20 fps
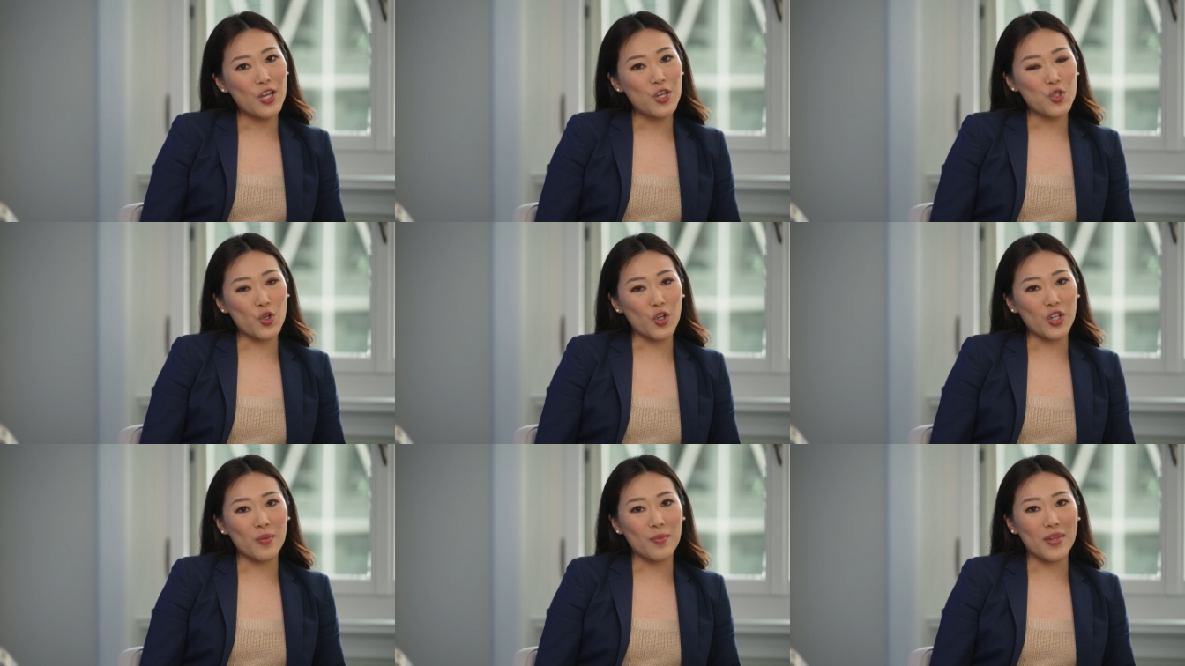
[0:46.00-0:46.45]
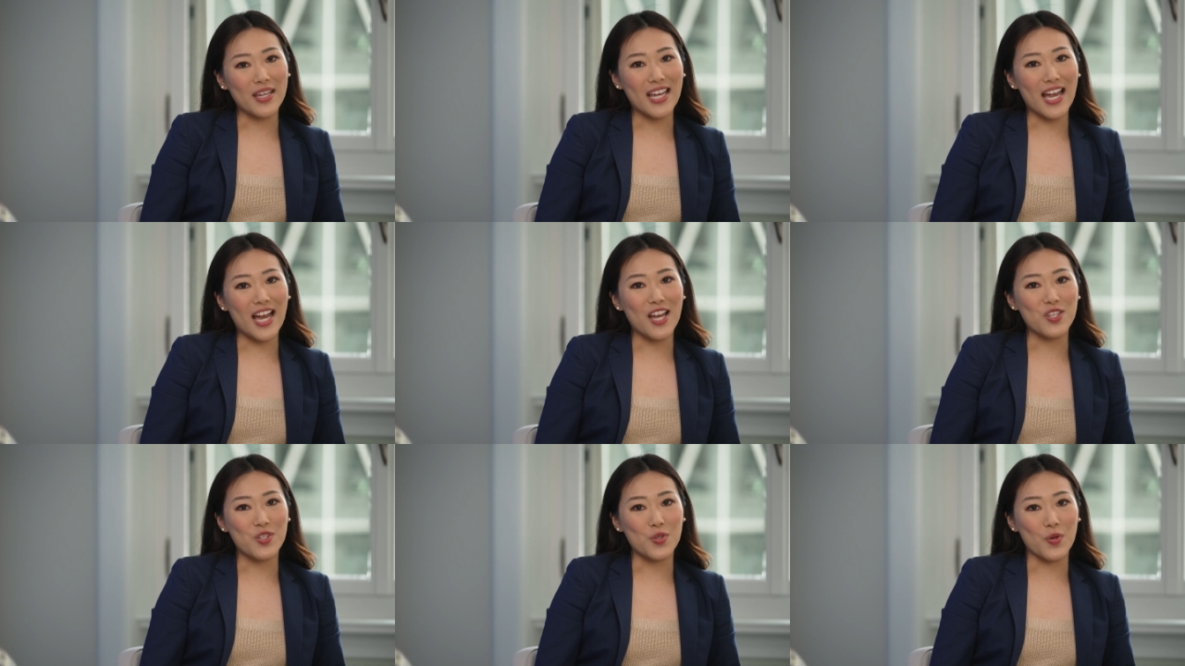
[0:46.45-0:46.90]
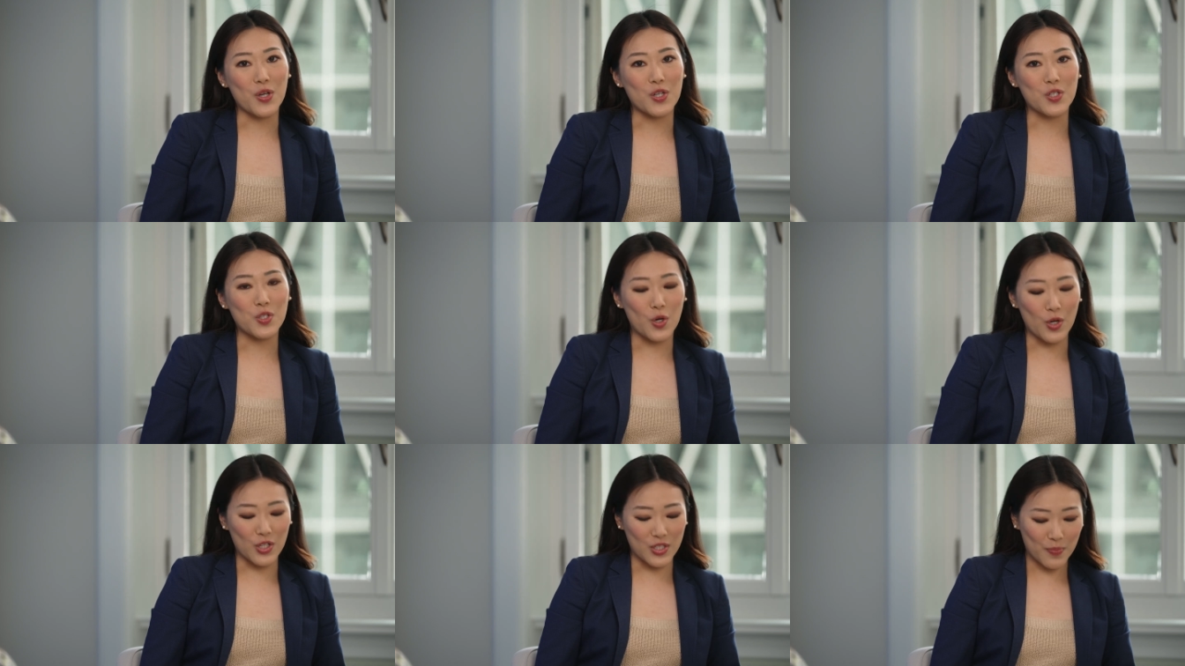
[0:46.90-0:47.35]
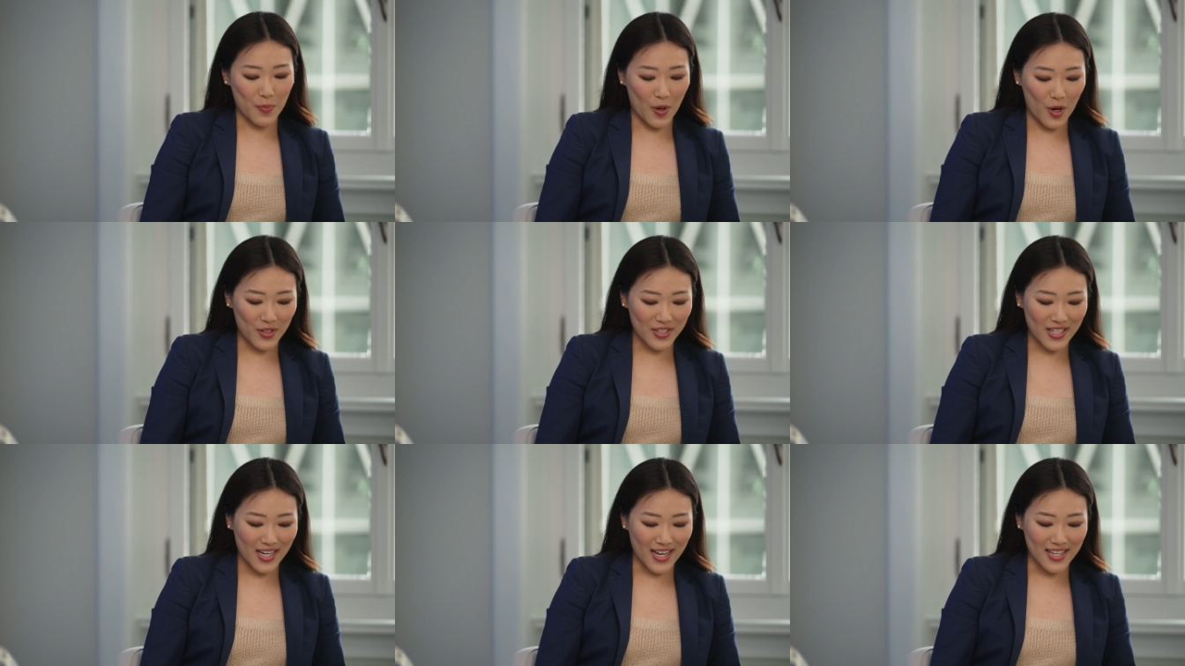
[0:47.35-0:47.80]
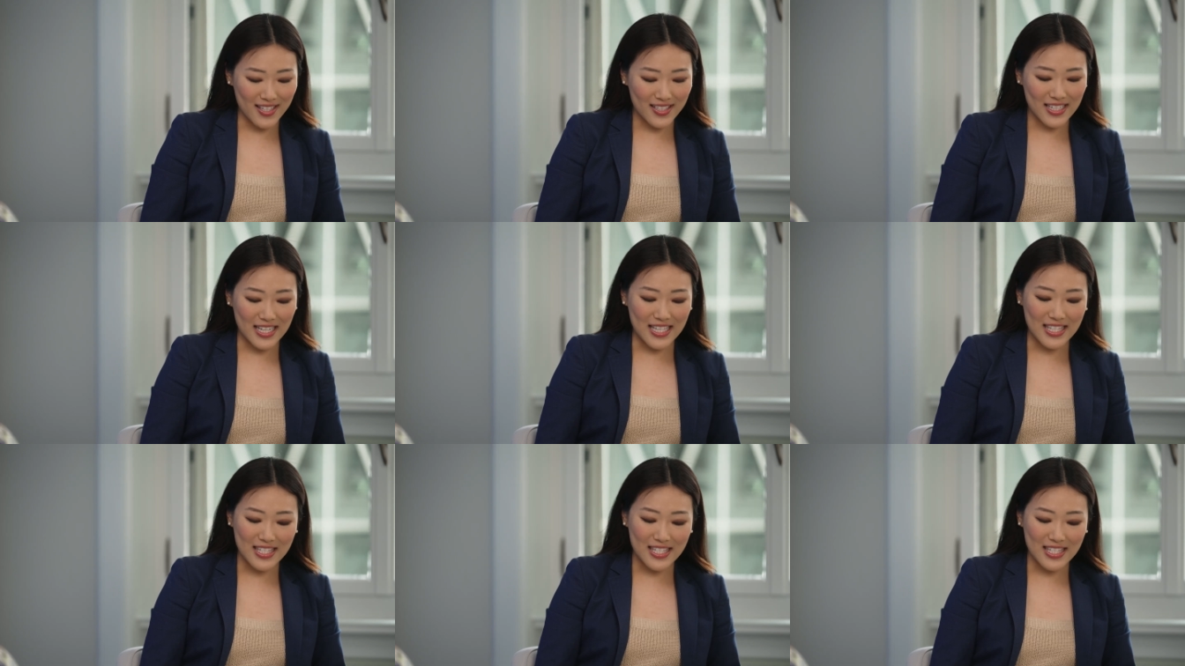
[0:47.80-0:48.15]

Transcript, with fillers: Joining me at Zurich Talks podcast